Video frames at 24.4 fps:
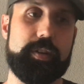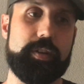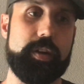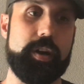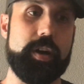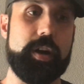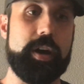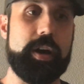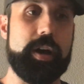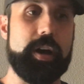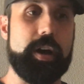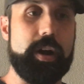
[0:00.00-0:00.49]

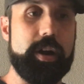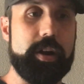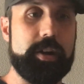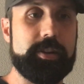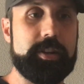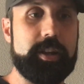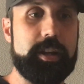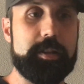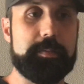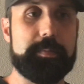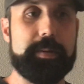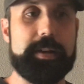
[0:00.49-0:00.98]
our
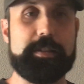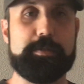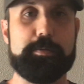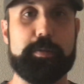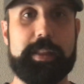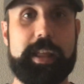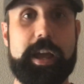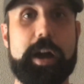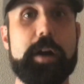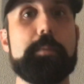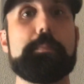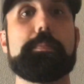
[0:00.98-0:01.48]
database
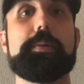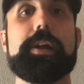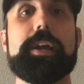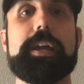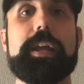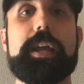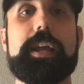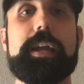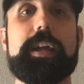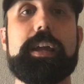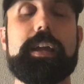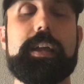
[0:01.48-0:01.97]
without
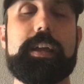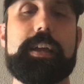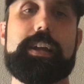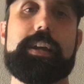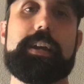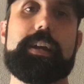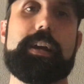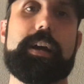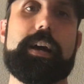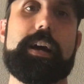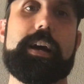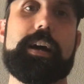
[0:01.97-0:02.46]
breaking
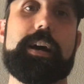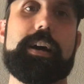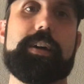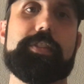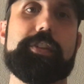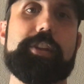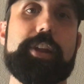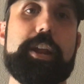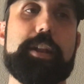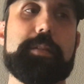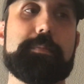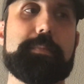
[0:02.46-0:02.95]
the
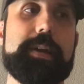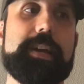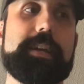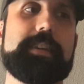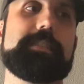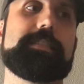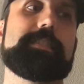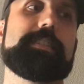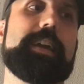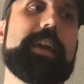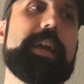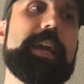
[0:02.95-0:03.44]

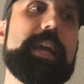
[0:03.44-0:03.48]
database.